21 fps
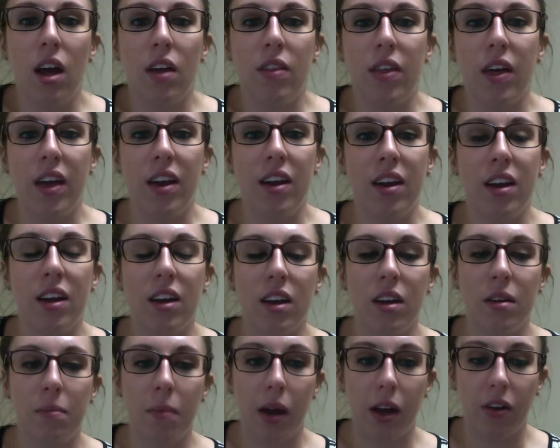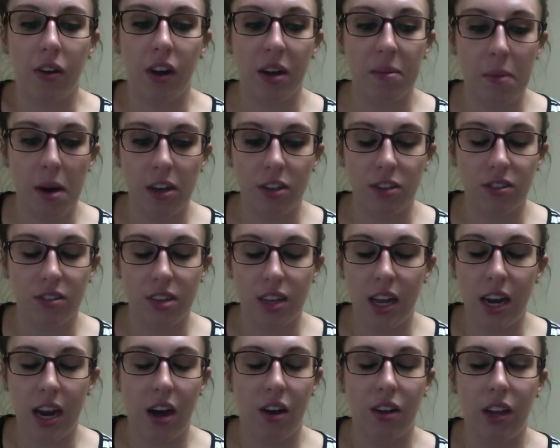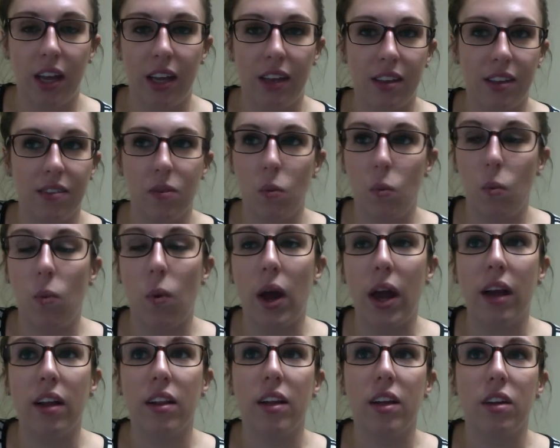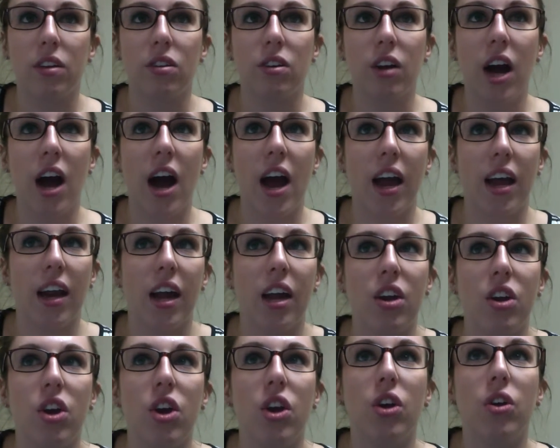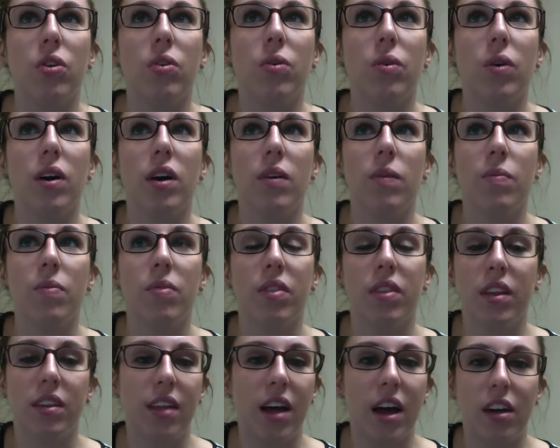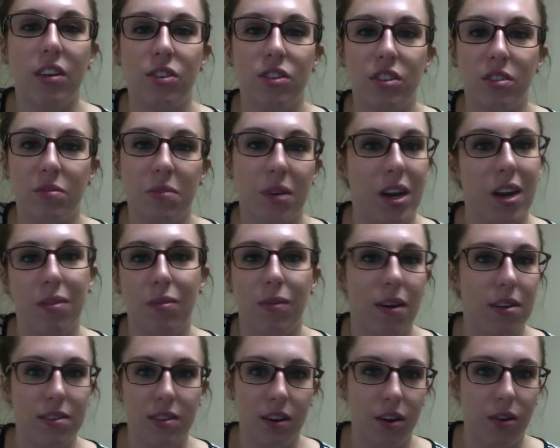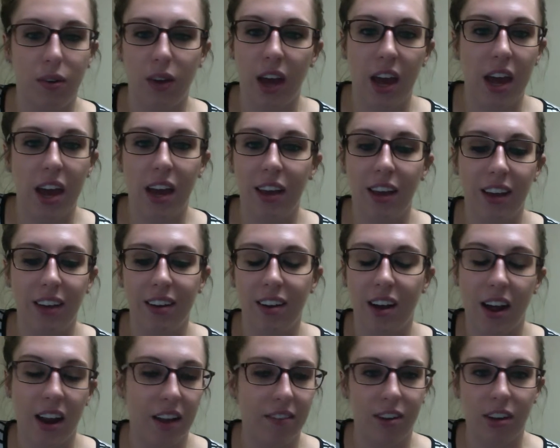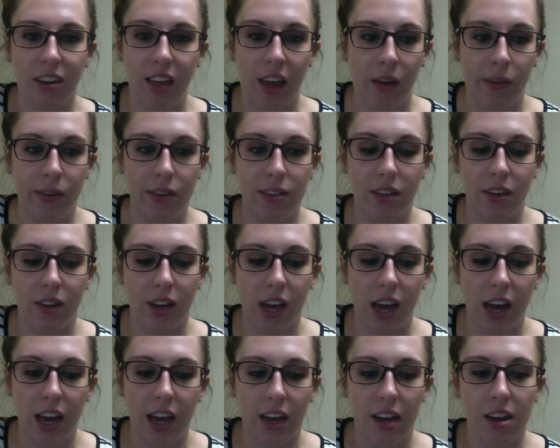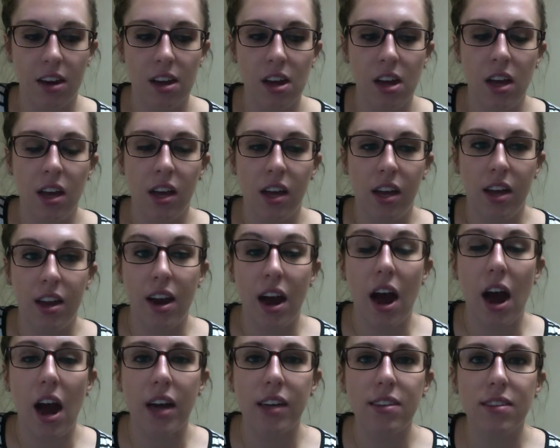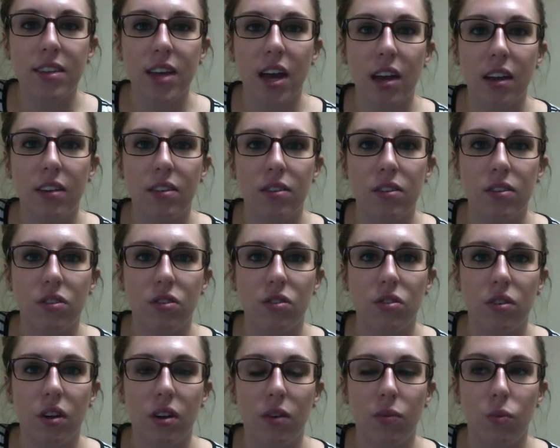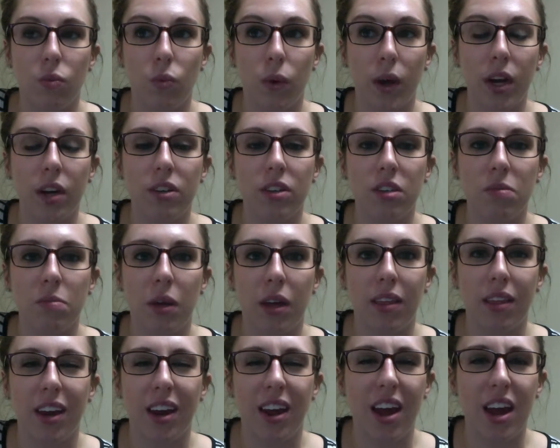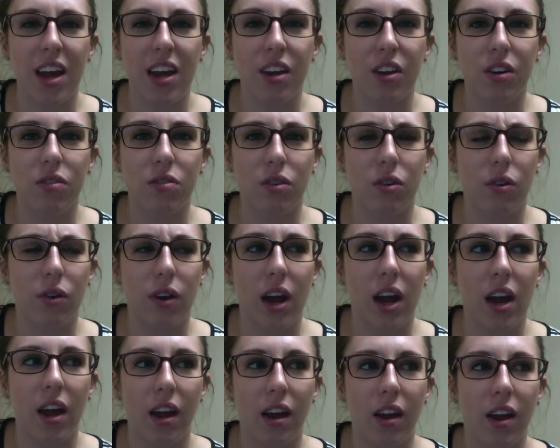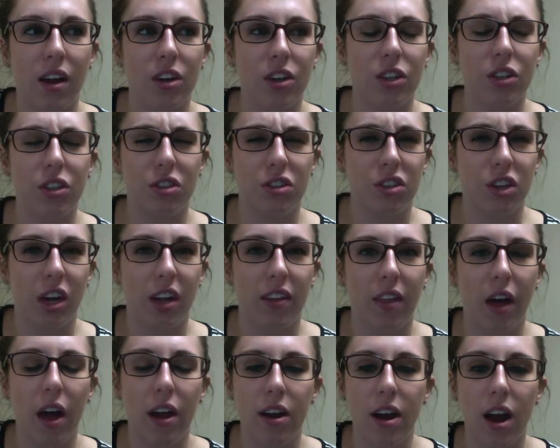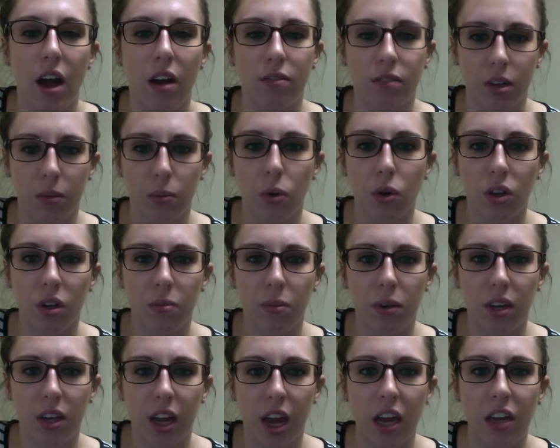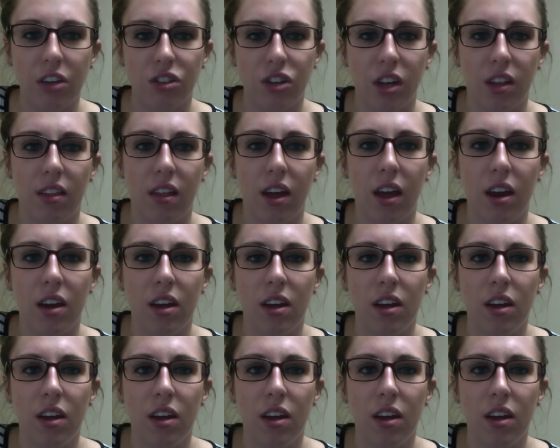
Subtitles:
then my grandma just let out like this wailing cry, and I knew that just meant it wasn't okay. Like, not everything was okay. And in hindsight, it's weird to me that at 8 years old I understood that nonverbal communication, that